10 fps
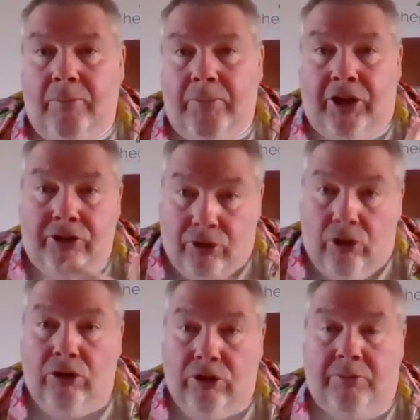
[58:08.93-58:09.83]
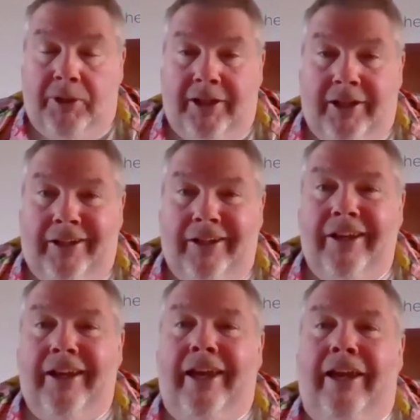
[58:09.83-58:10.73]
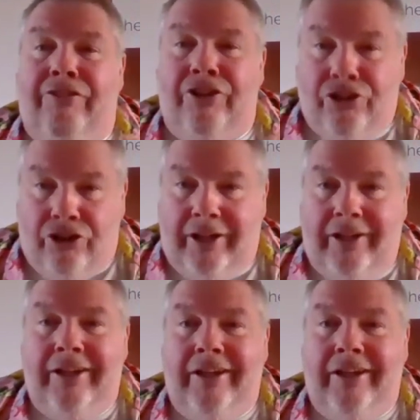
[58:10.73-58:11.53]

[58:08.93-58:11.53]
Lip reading: Because ultimately, if a gin